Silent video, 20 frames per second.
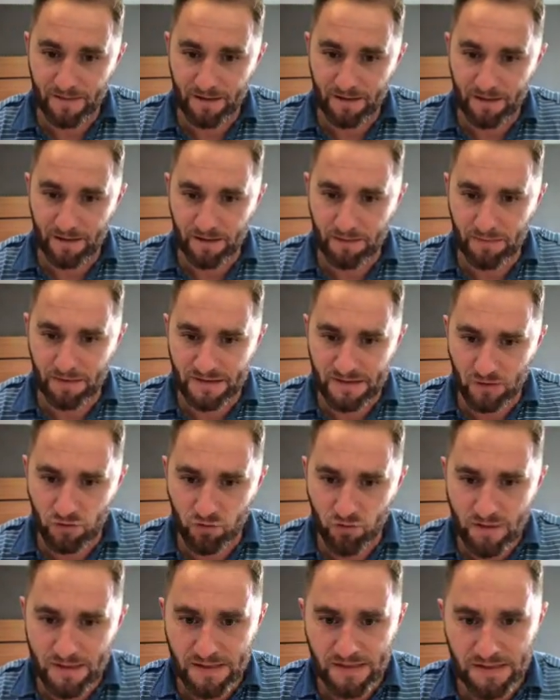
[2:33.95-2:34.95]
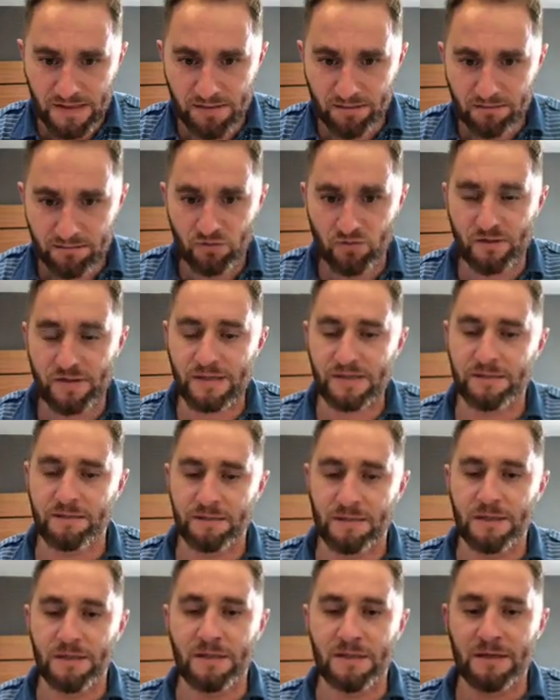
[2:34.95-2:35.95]
Is it Chris? Chris?
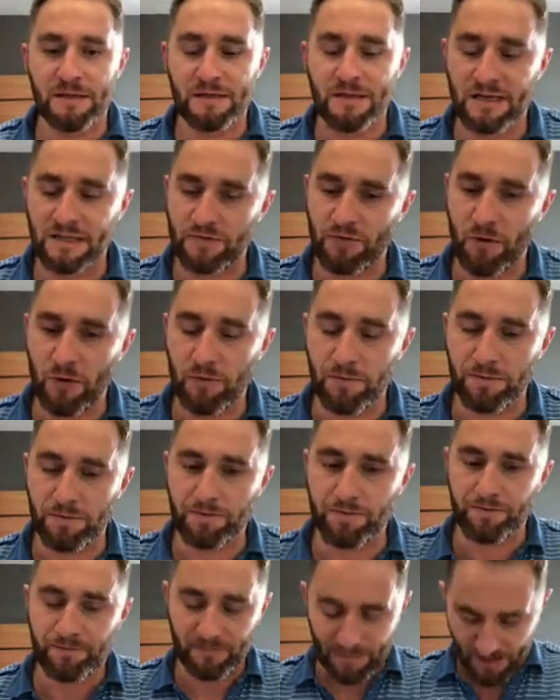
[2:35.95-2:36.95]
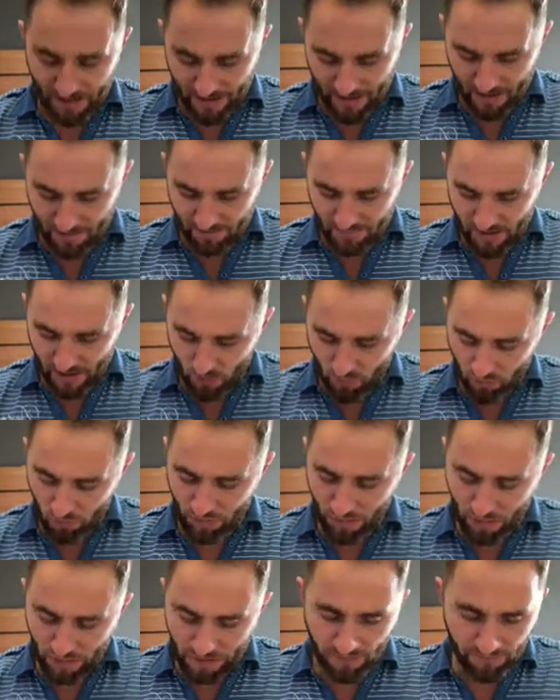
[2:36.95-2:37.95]
Thanks, bro. So
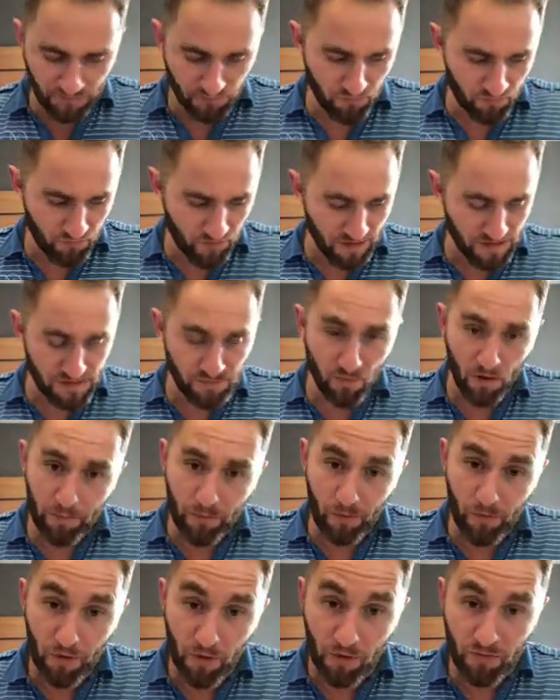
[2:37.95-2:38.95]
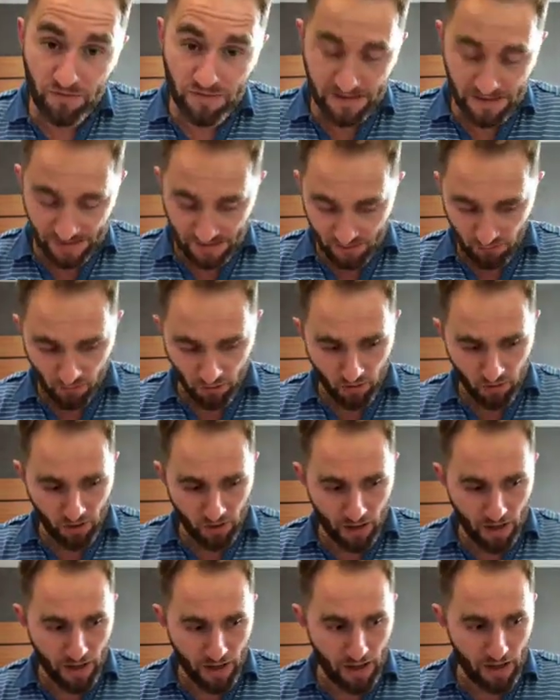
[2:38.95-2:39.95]
when I left the Marines, my priorities
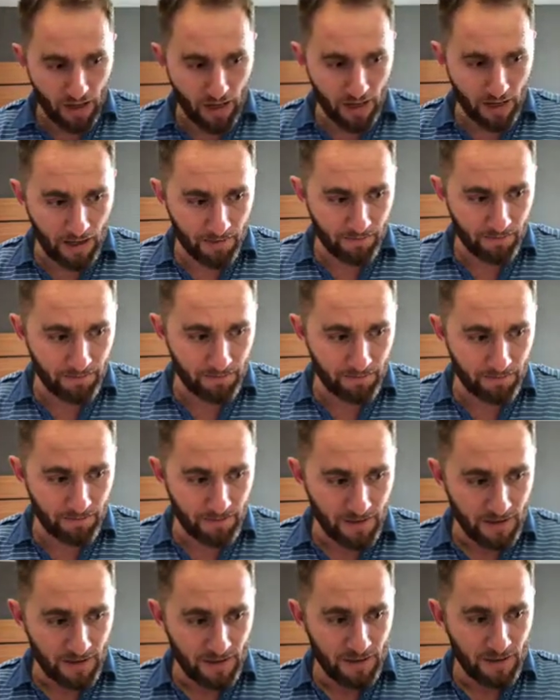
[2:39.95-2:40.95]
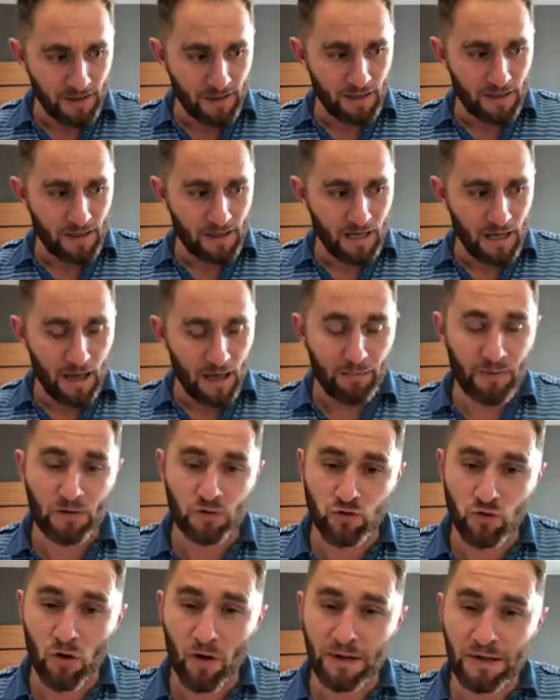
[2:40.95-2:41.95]
were
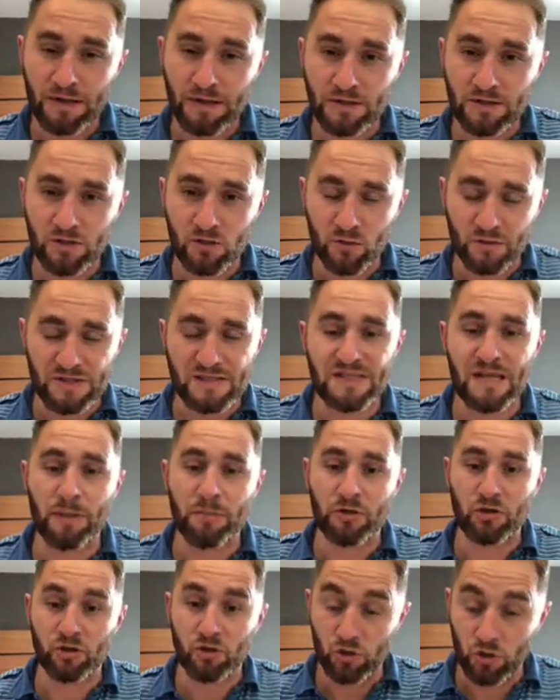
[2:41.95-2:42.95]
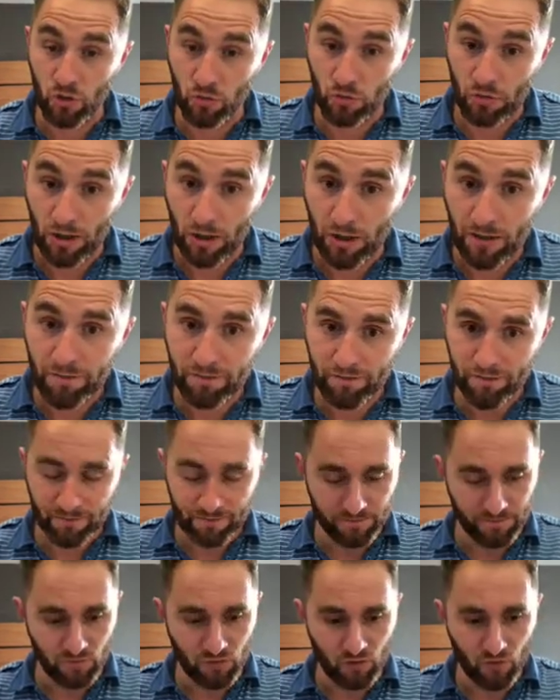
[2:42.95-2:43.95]
about trying to establish a new
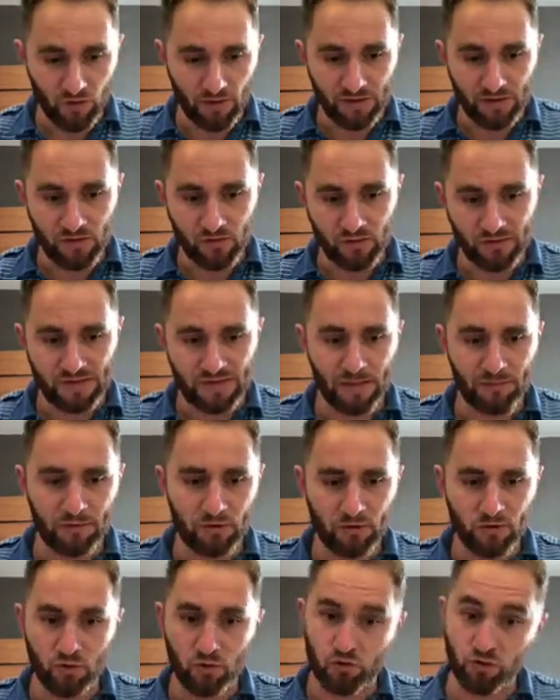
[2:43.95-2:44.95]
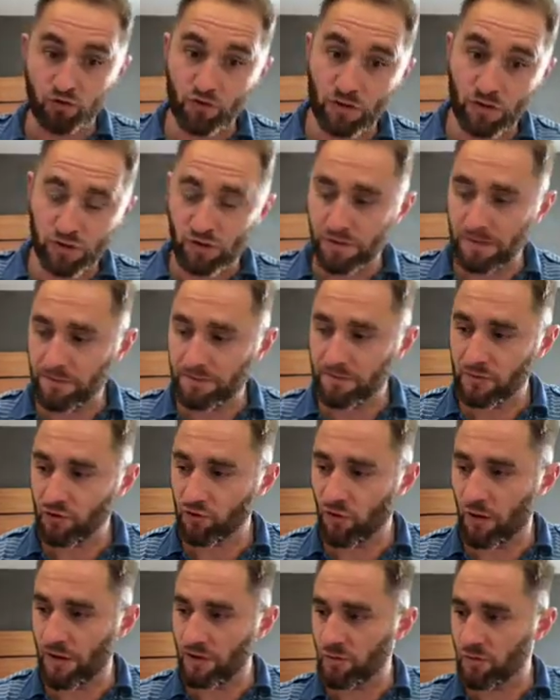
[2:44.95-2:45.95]
life, trying to establish new structure,
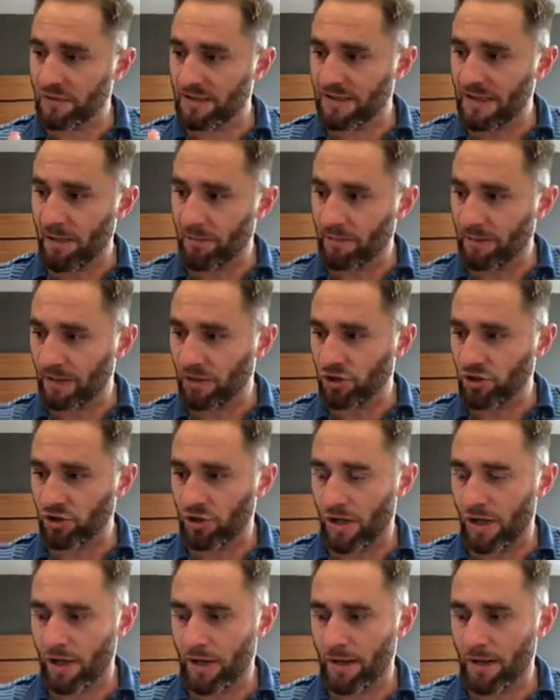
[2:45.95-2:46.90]
trying to establish